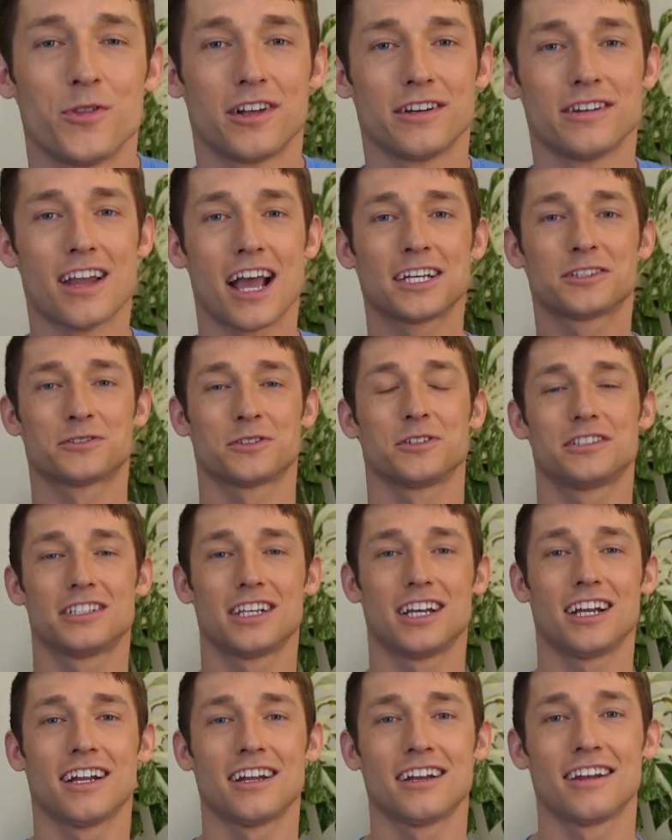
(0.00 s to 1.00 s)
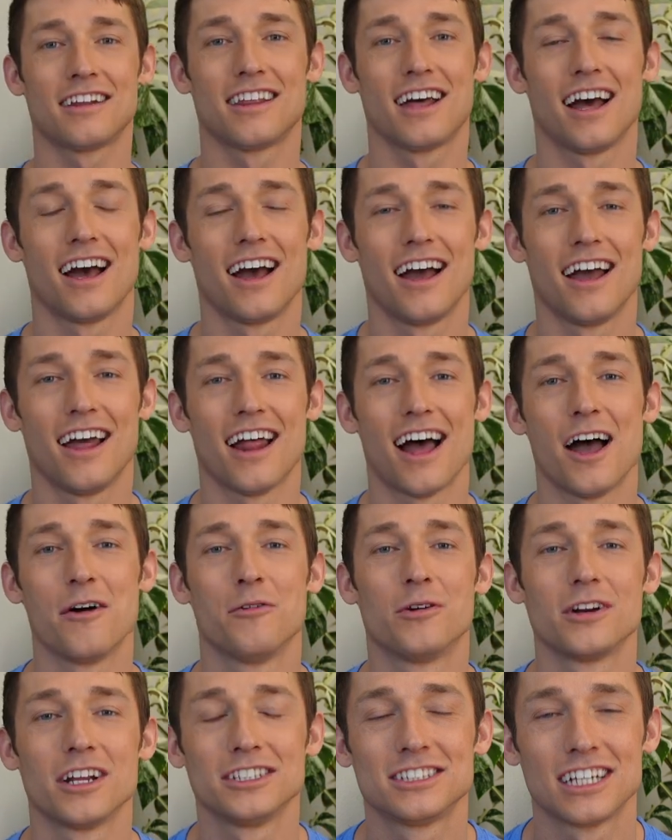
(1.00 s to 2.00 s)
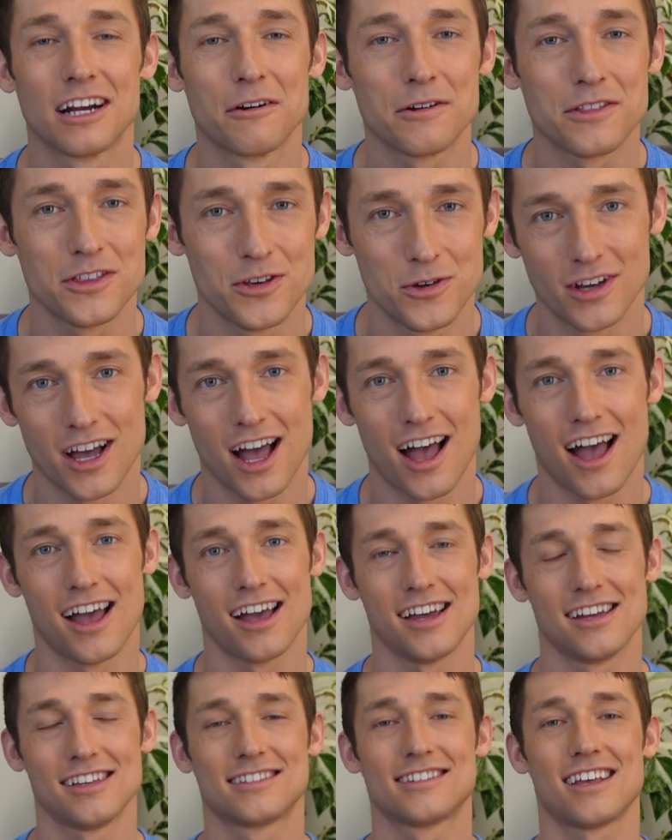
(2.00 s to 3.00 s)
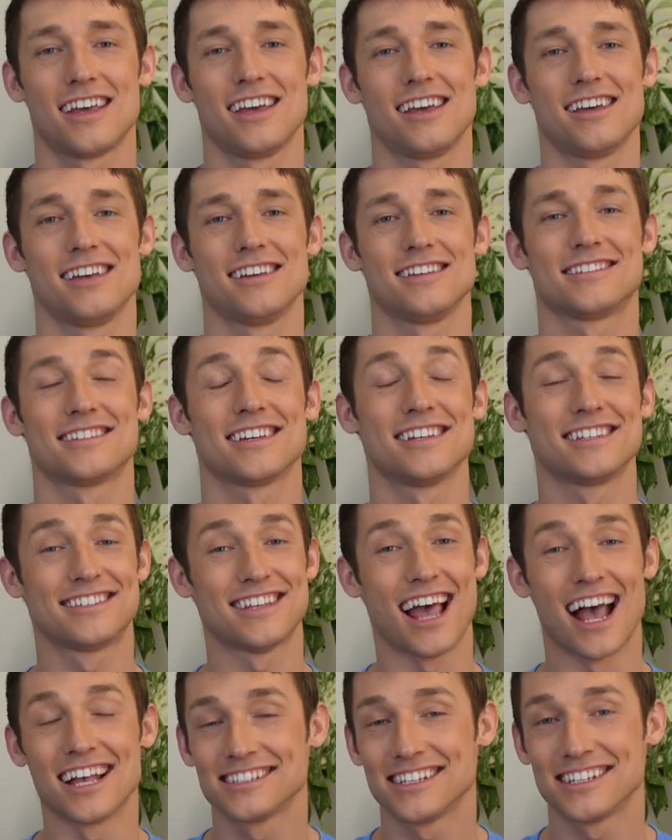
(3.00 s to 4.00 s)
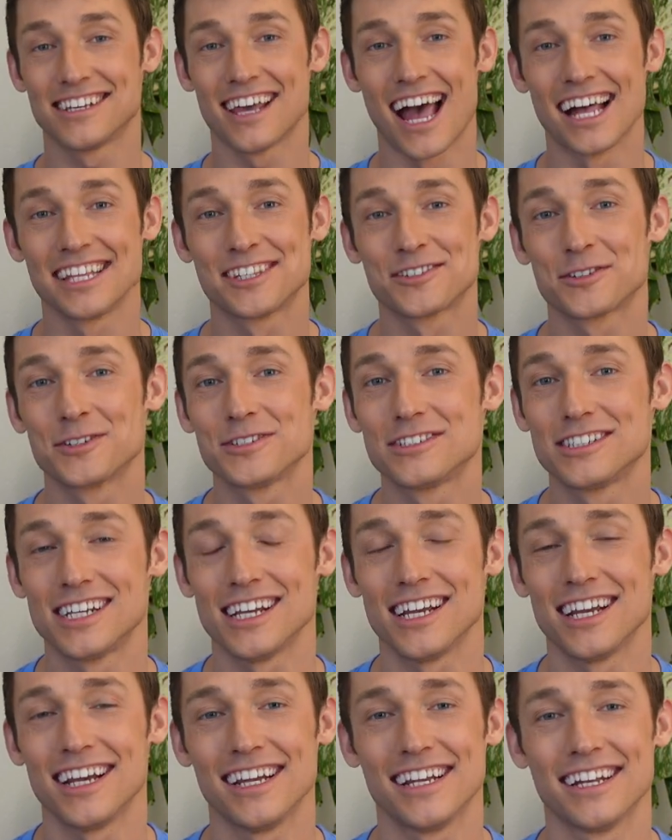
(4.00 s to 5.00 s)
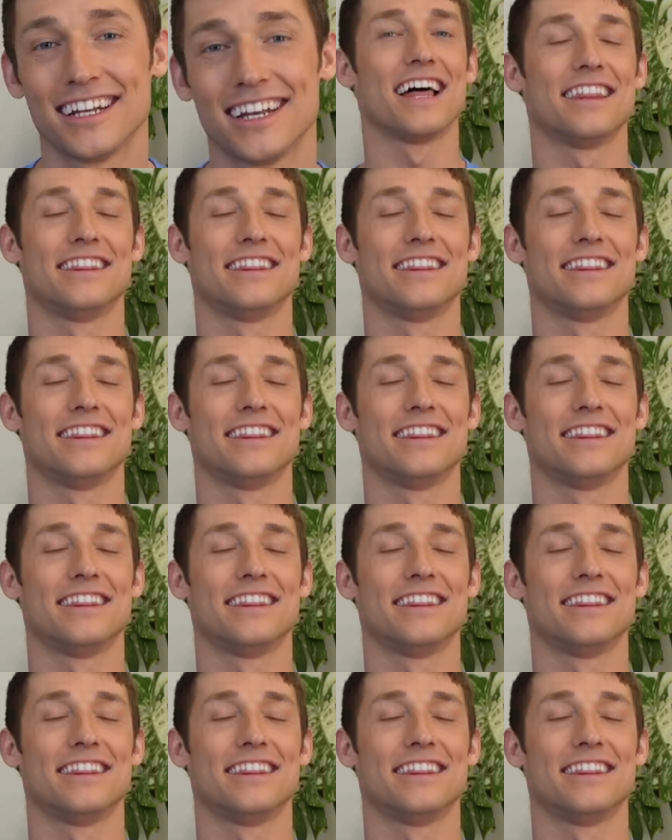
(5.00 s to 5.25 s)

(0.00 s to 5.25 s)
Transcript: the next routine that I want to share with you guys is a Sassy Cats routine.